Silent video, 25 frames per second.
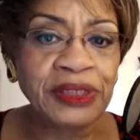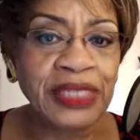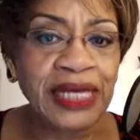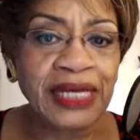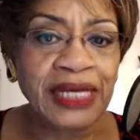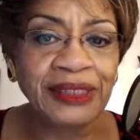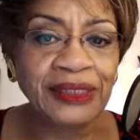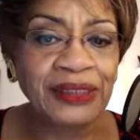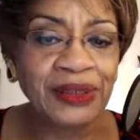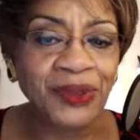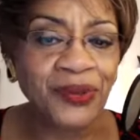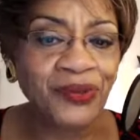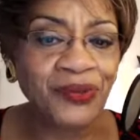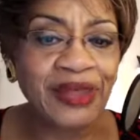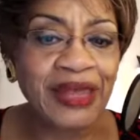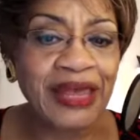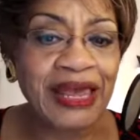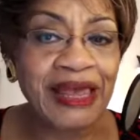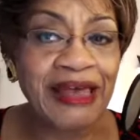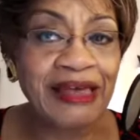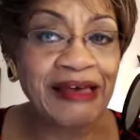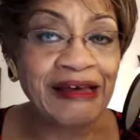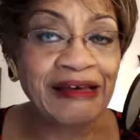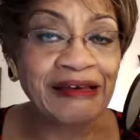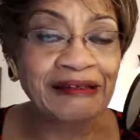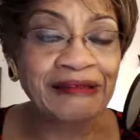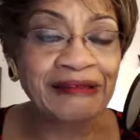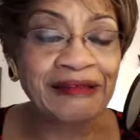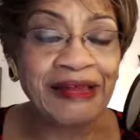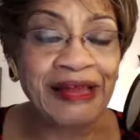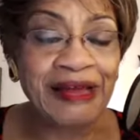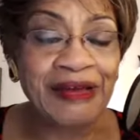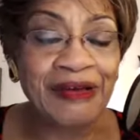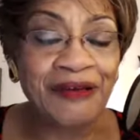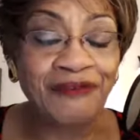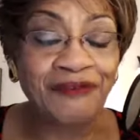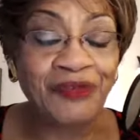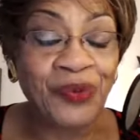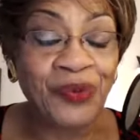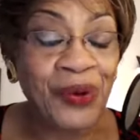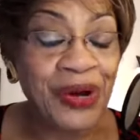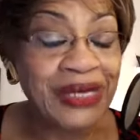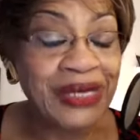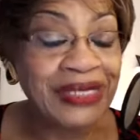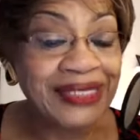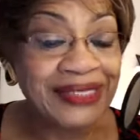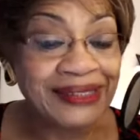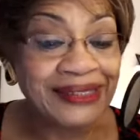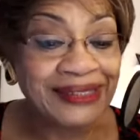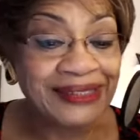and so they uh, they avoid
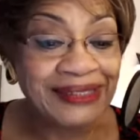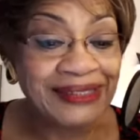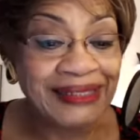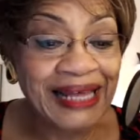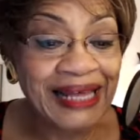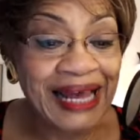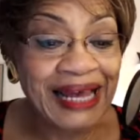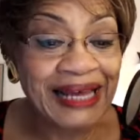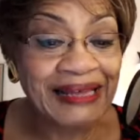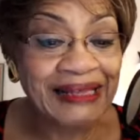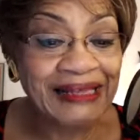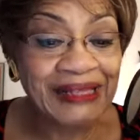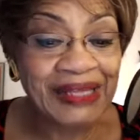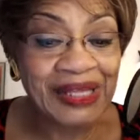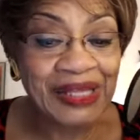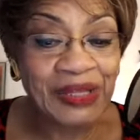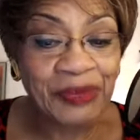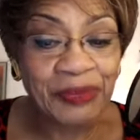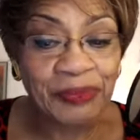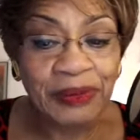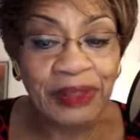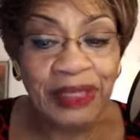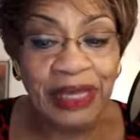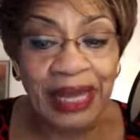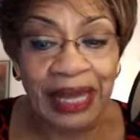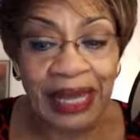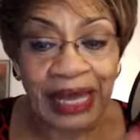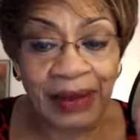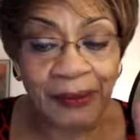it like uh, the plague.